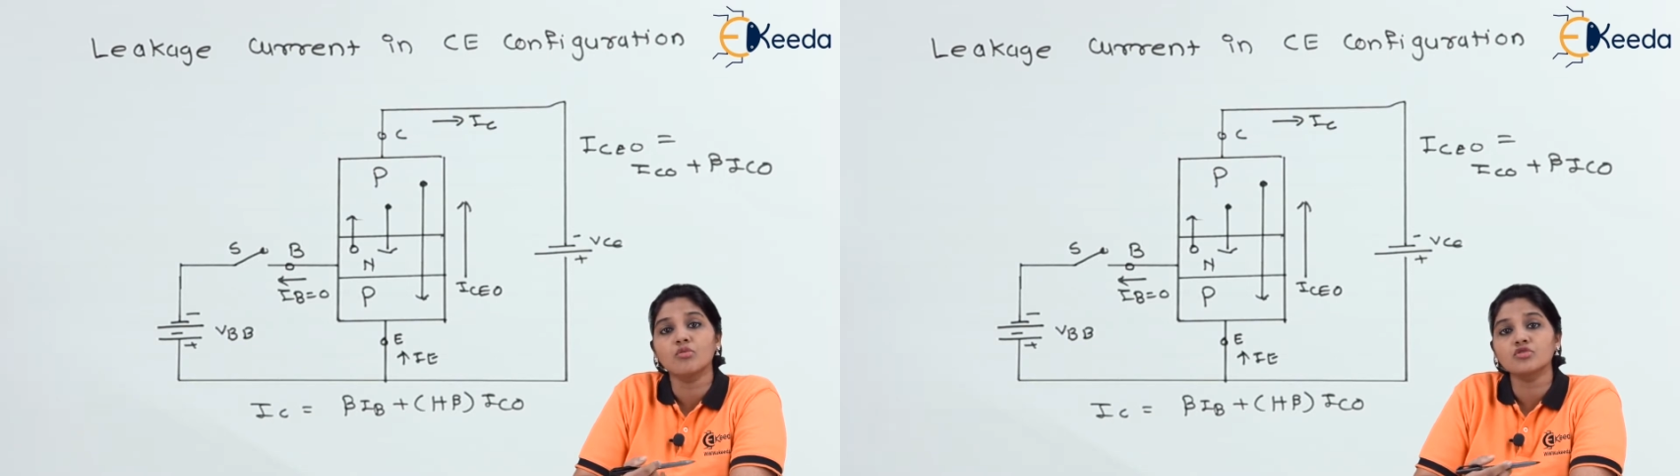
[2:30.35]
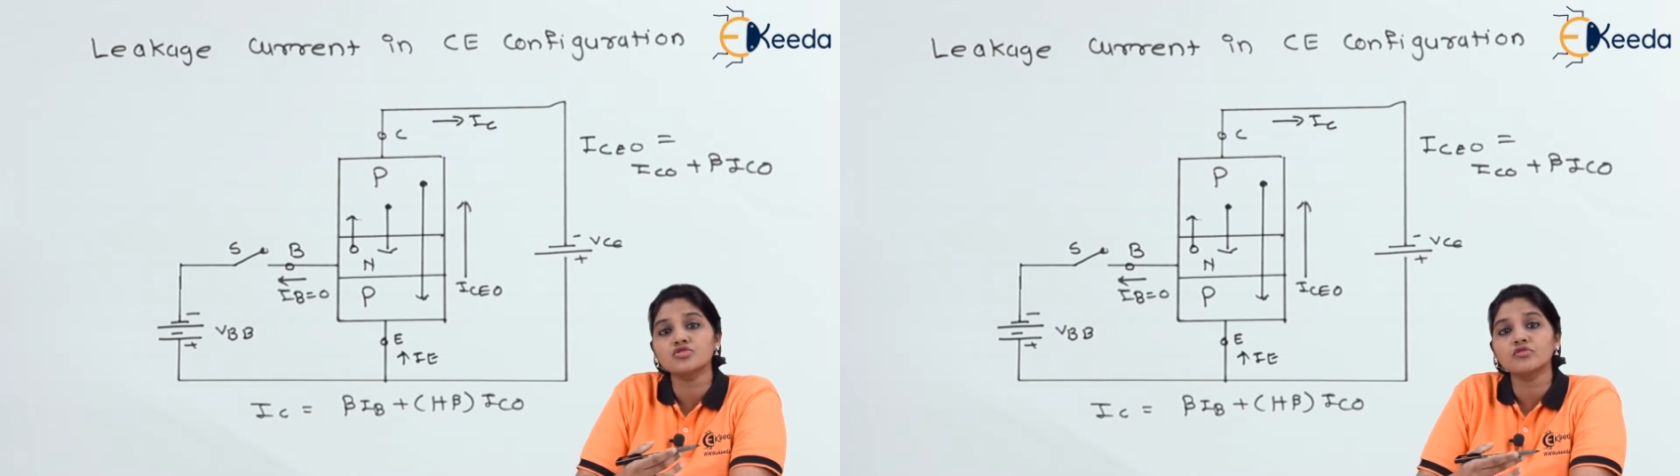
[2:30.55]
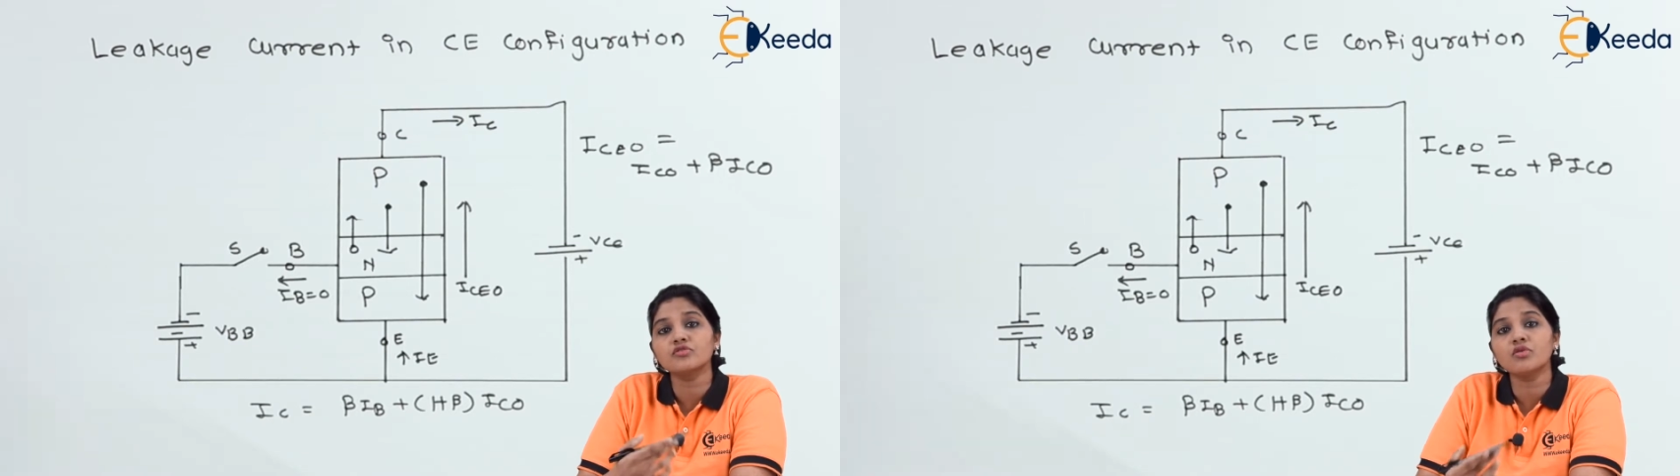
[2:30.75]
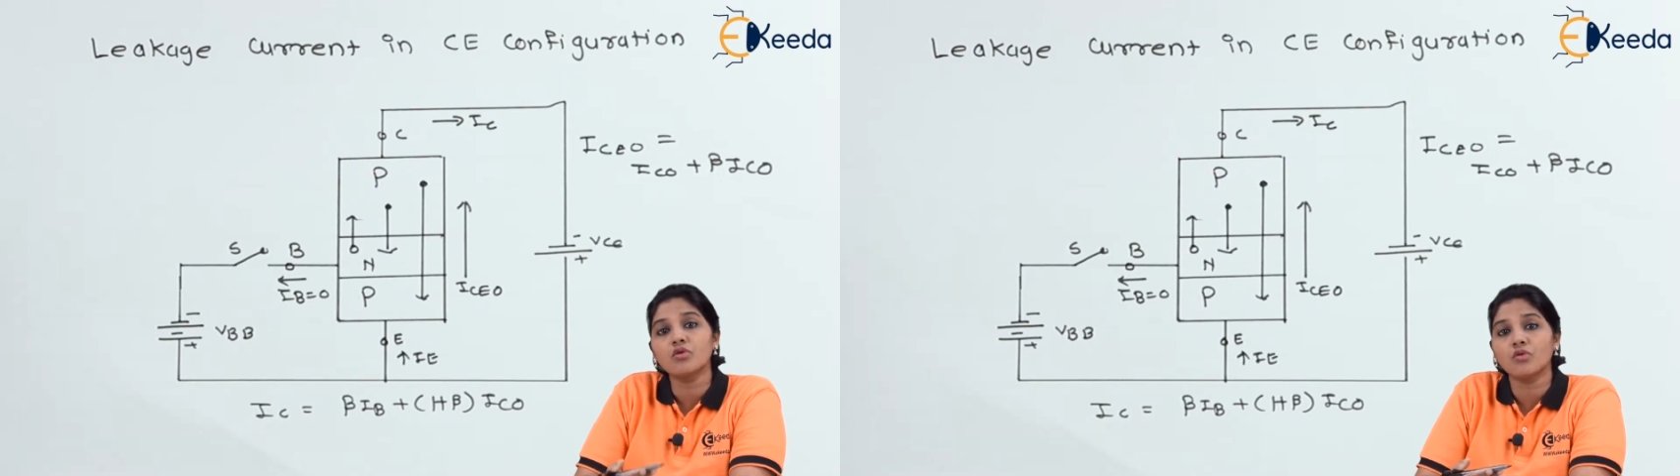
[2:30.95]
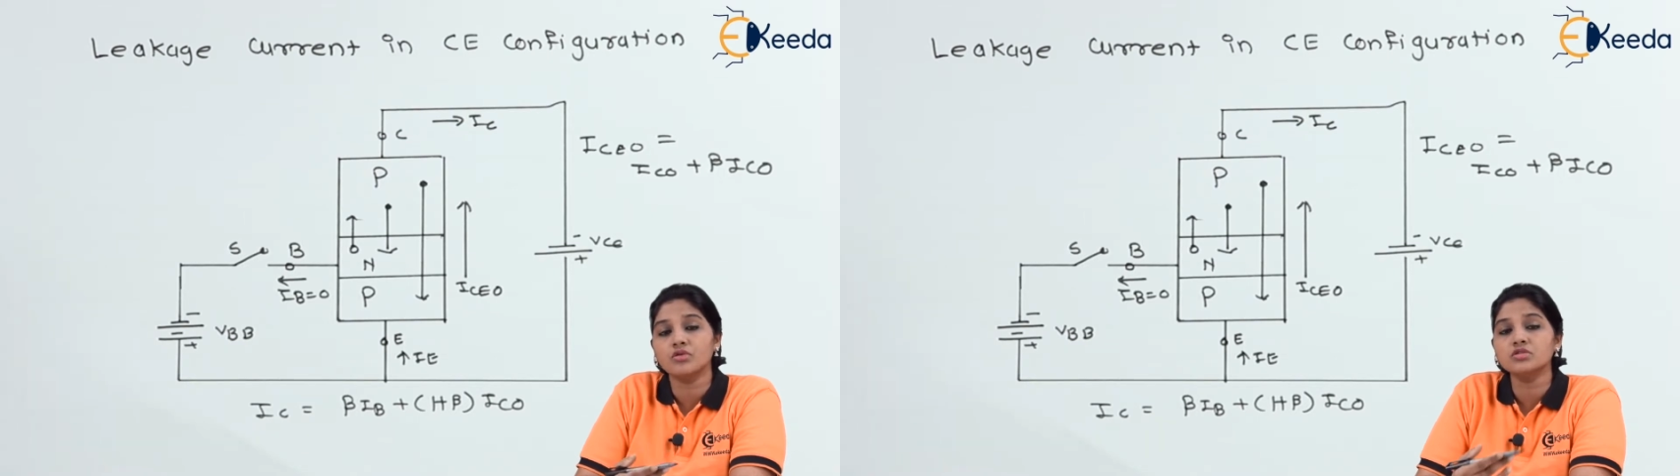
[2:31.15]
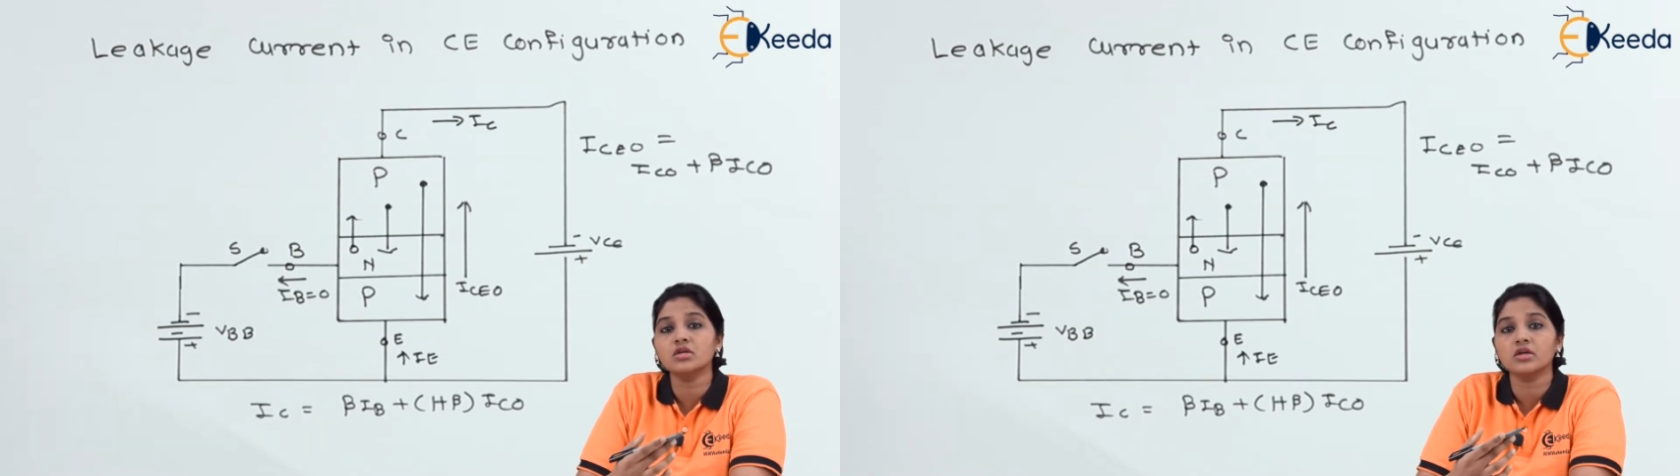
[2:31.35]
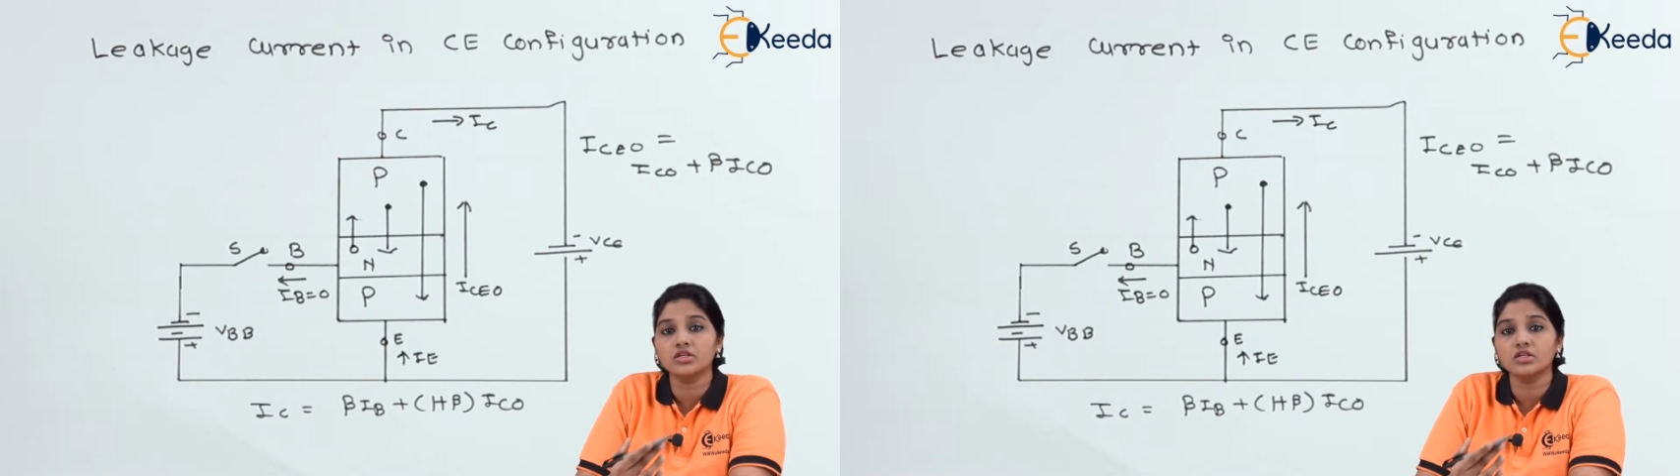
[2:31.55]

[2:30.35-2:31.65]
most of the holes